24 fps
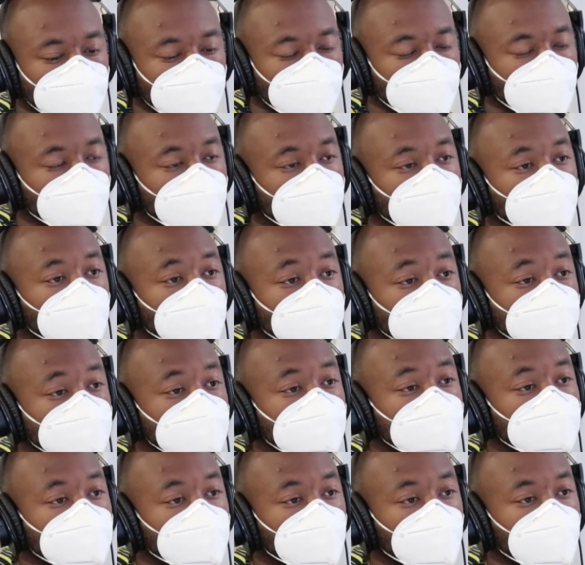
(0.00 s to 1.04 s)
we're
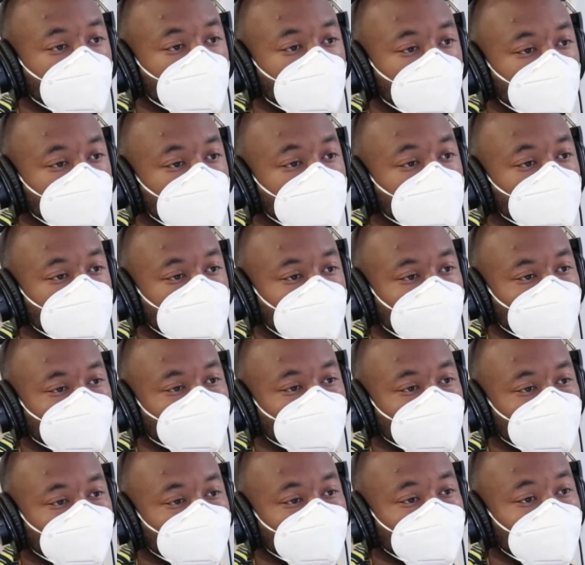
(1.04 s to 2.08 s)
seeing more and more people not
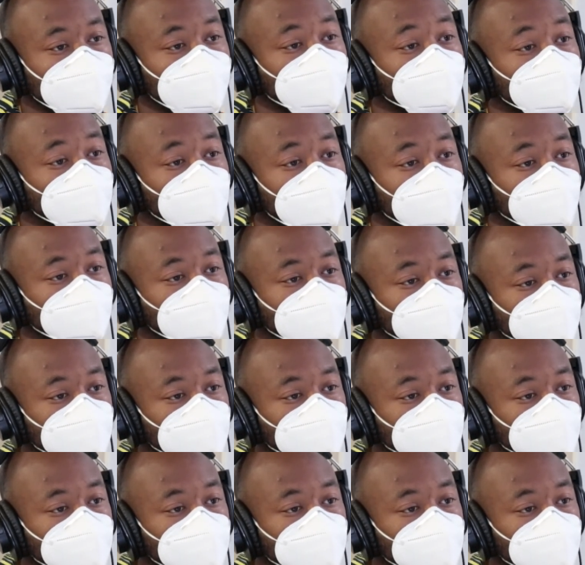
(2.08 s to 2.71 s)
really care about the